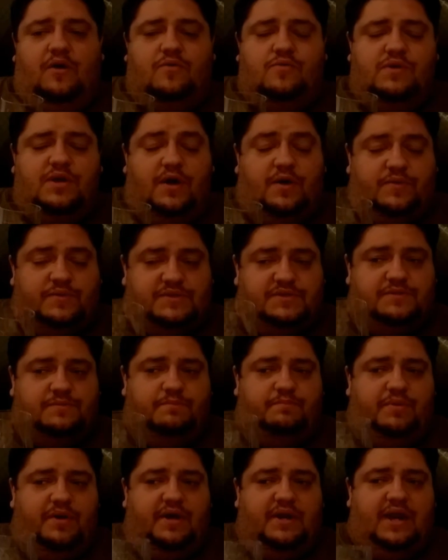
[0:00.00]
who knows?
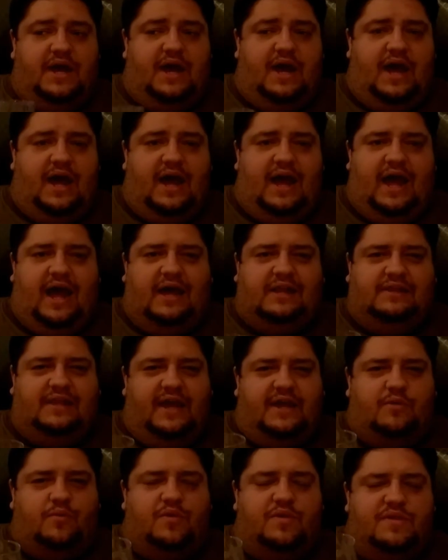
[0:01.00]
But I
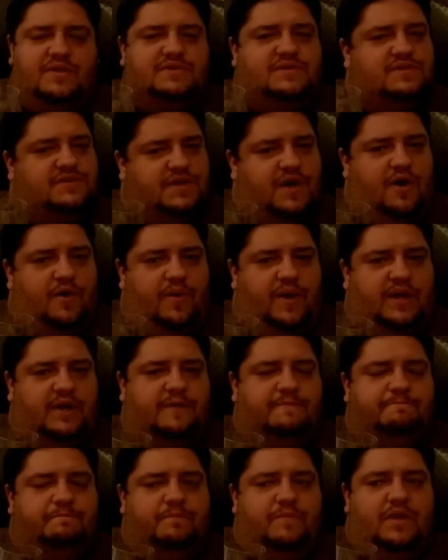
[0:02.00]
like where this is
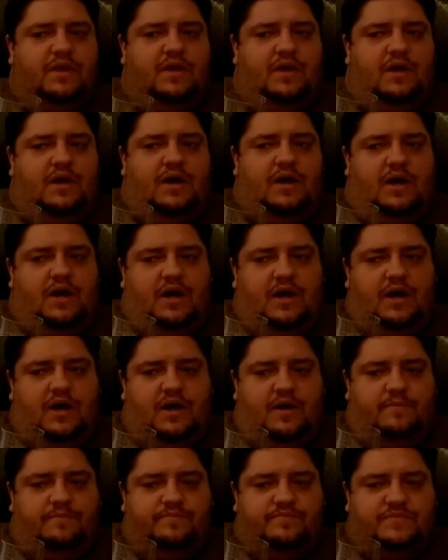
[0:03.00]

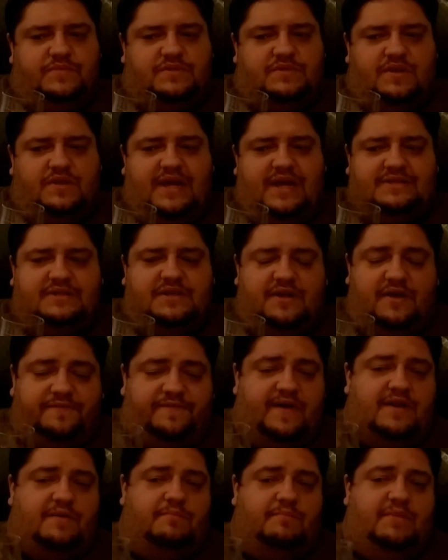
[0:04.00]
going. So that's enough out